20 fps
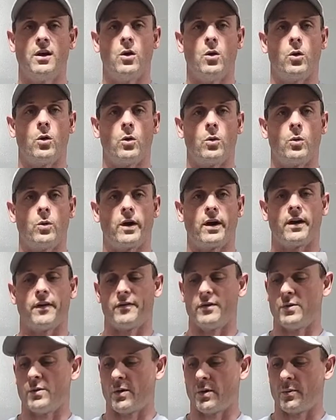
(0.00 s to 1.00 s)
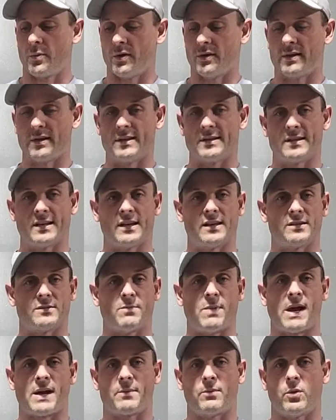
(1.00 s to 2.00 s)
or wherever you want to put these things,
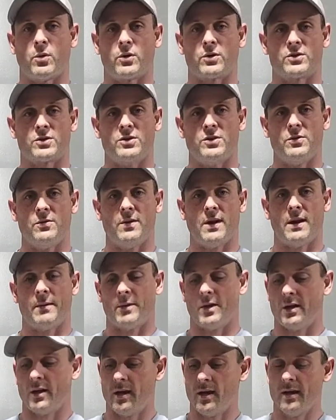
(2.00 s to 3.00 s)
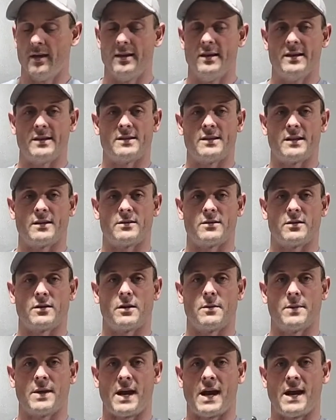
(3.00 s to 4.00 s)
back porch, you name it, these things are going
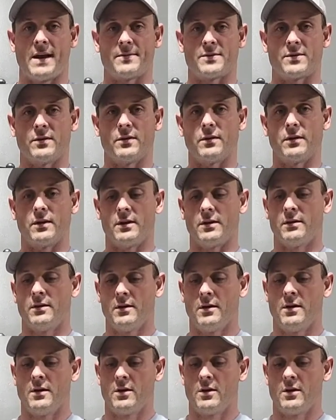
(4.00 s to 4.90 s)
to be absolutely